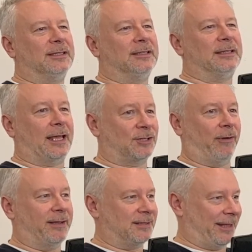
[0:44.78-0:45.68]
that's
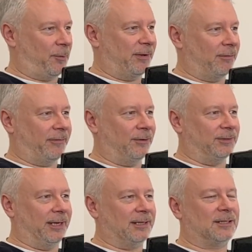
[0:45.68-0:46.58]
great. So that'll be revealed in
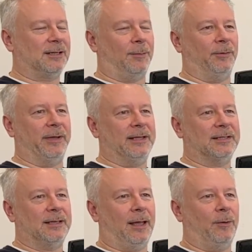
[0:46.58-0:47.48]
the next couple of
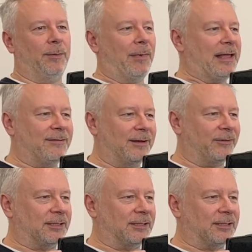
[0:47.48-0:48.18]
weeks. We may even have a